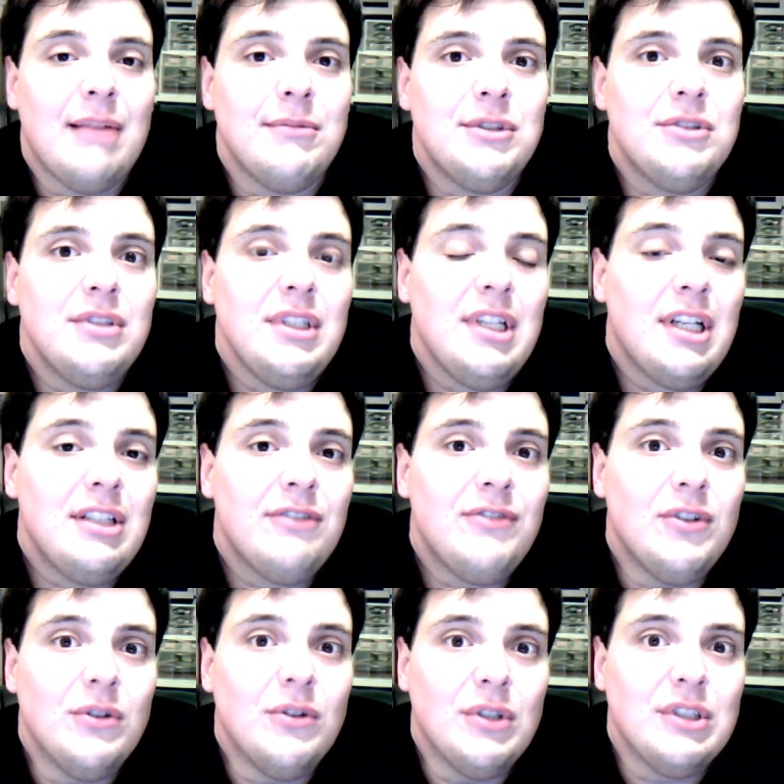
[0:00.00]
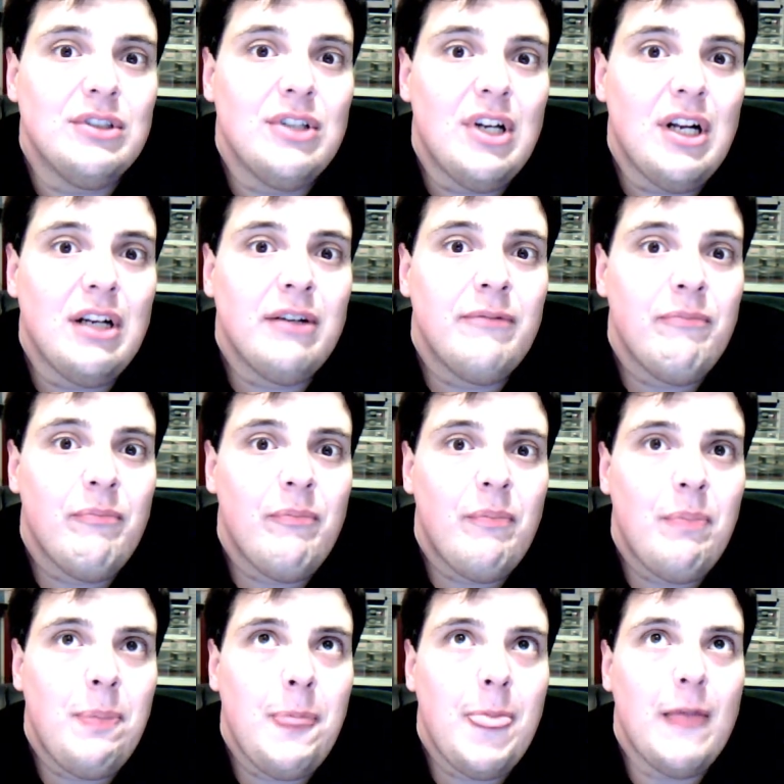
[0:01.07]
choosing not to focus on
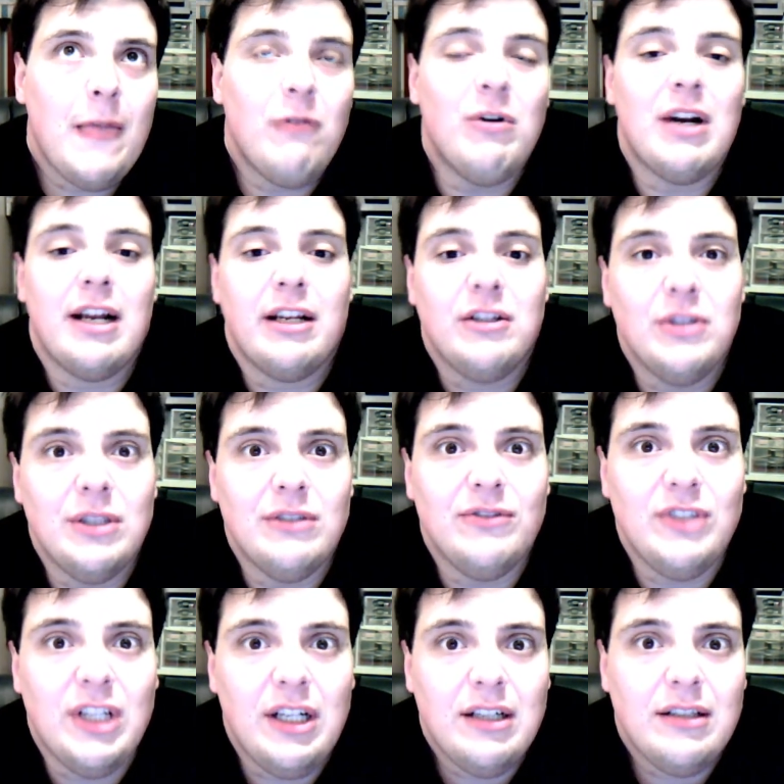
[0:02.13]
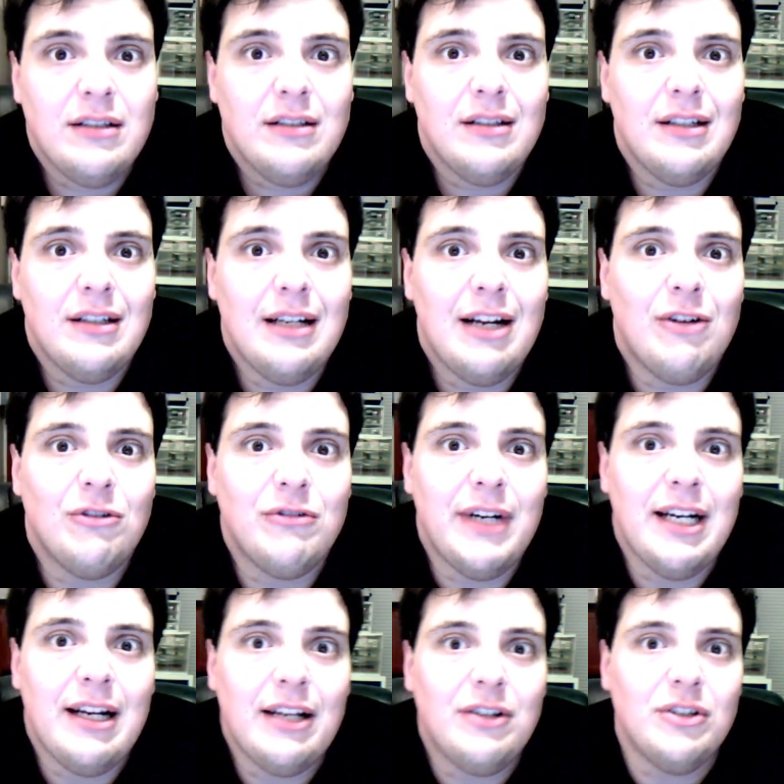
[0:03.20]
what I could have done and how
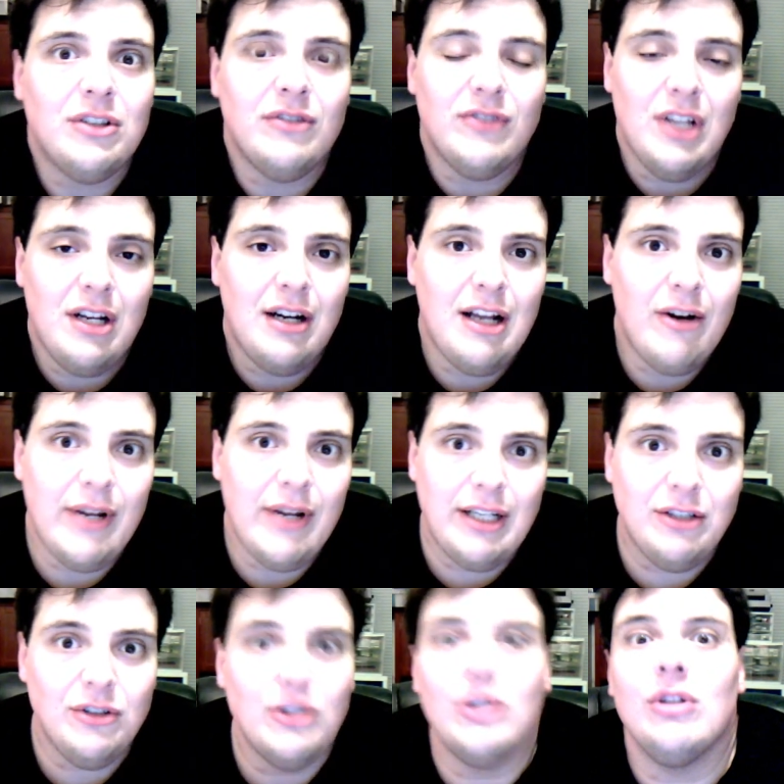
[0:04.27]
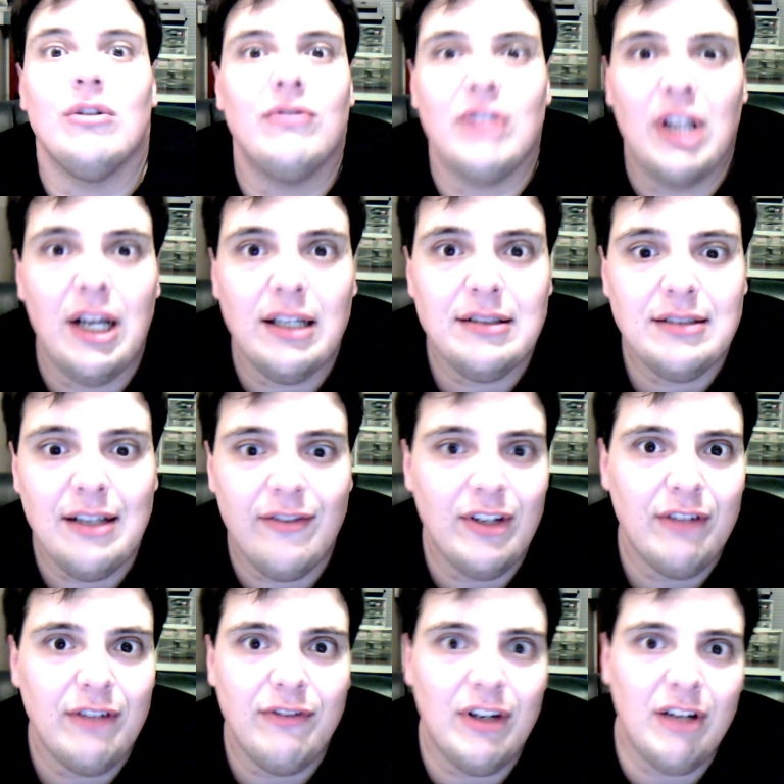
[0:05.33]
great I could have done and how I could have lost
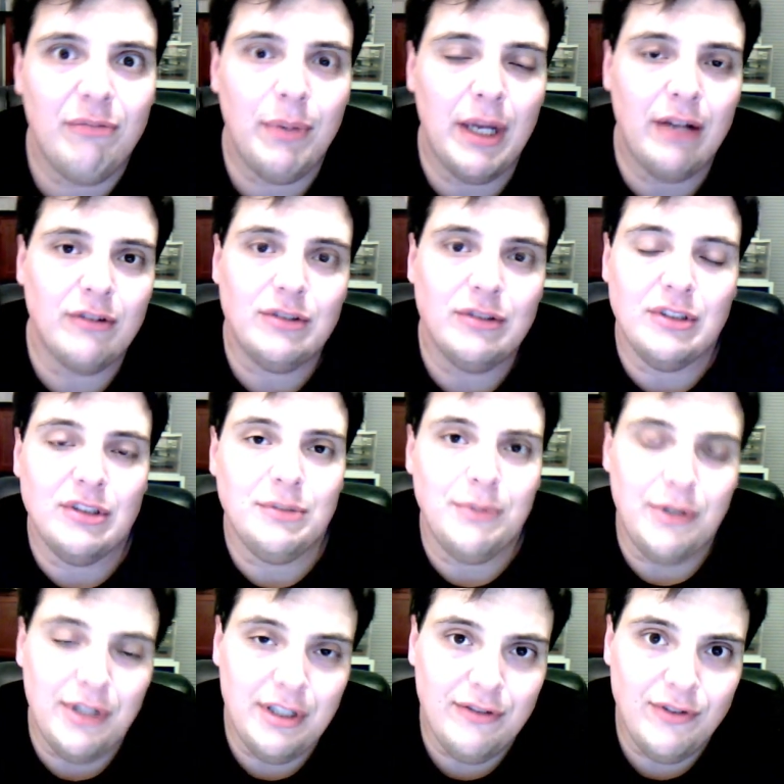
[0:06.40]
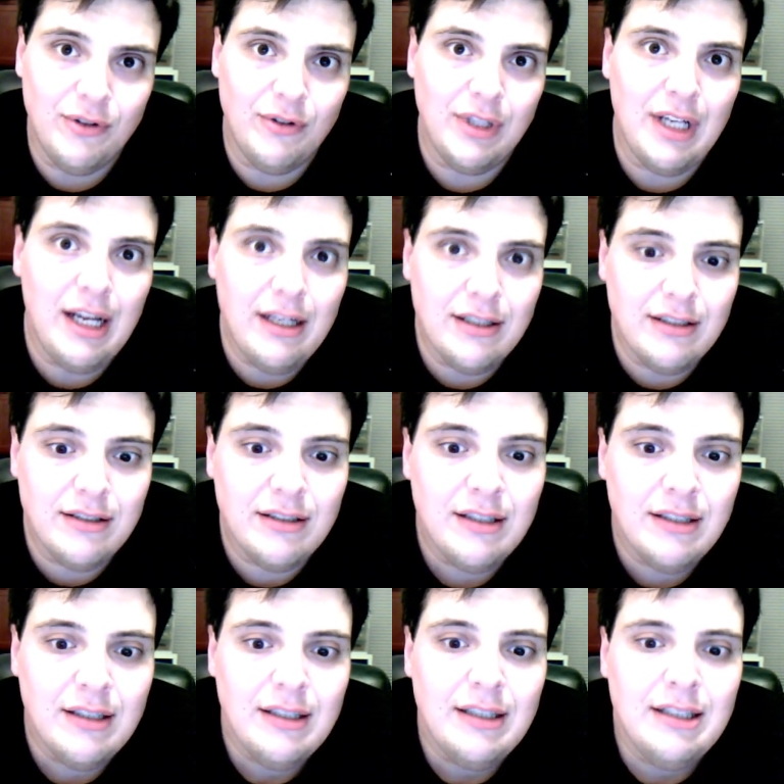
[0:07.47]
75 pounds in this period. If only I had
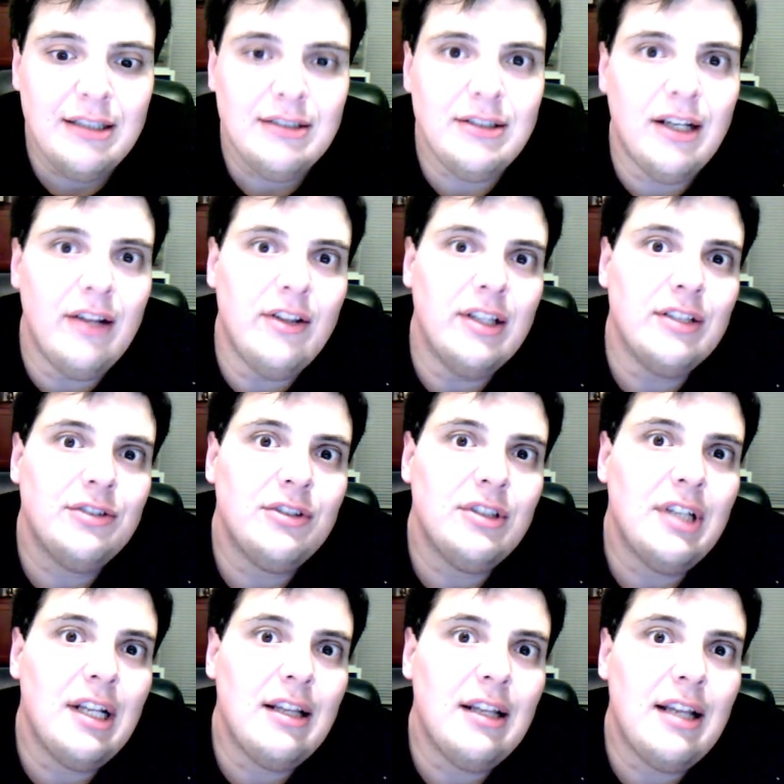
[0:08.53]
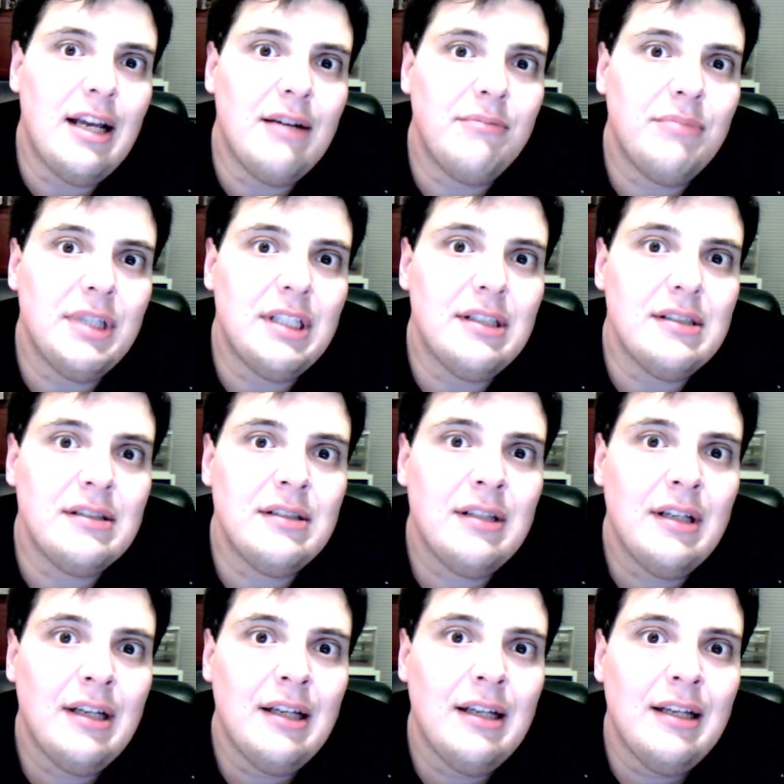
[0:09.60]
done this or done that, because
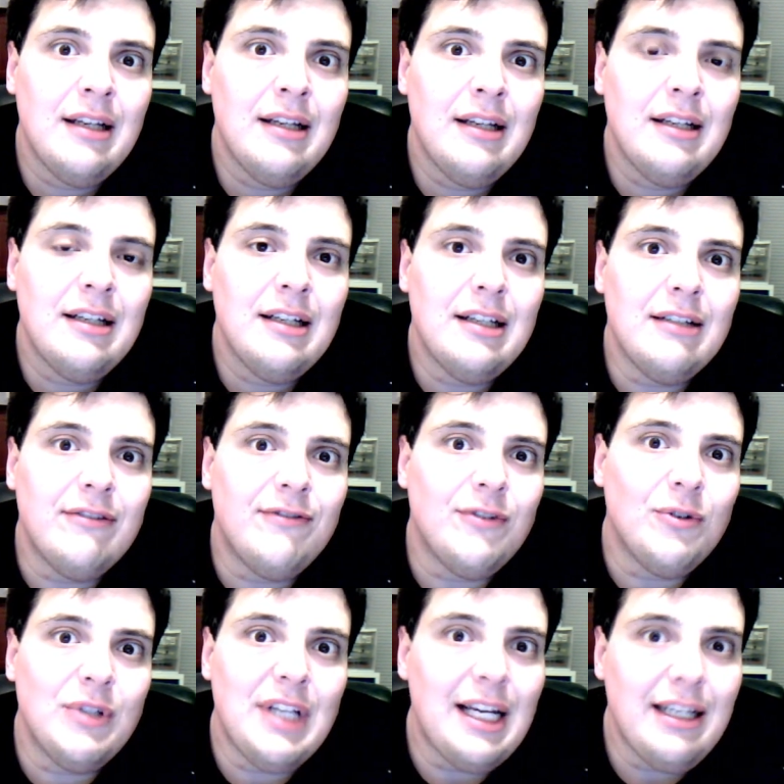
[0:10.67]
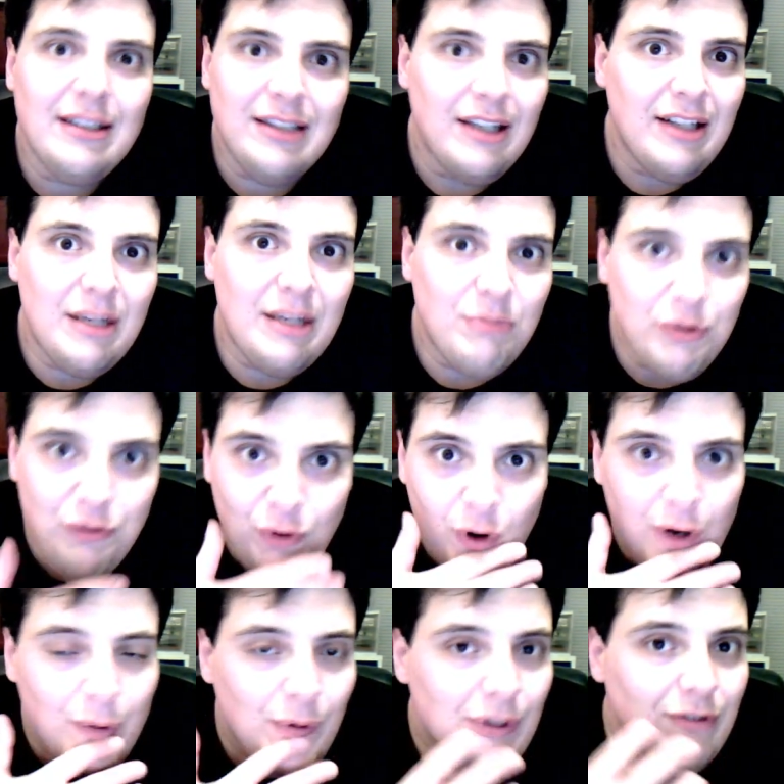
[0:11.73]
if only I had done that before,
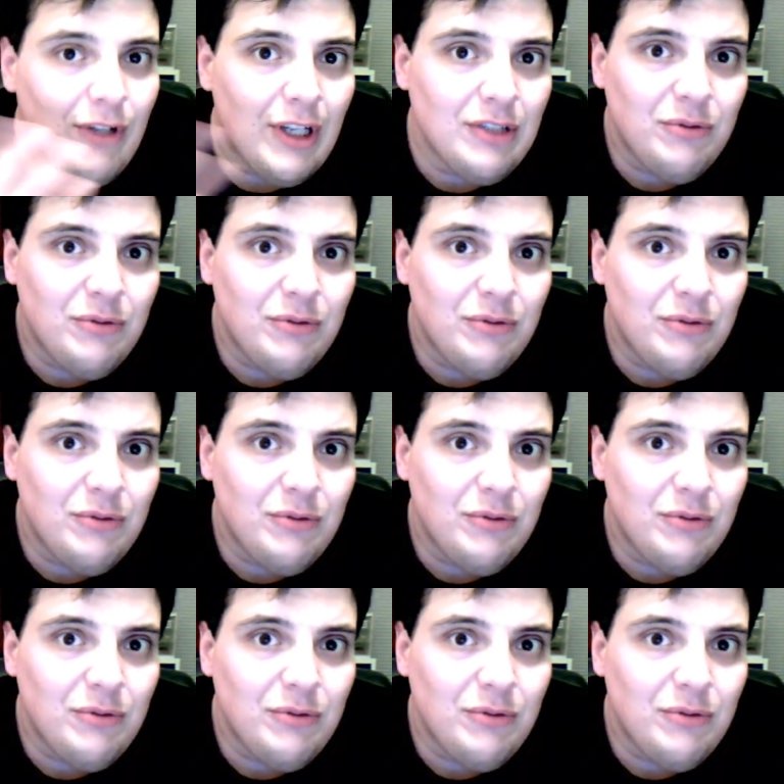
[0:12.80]
I would have lost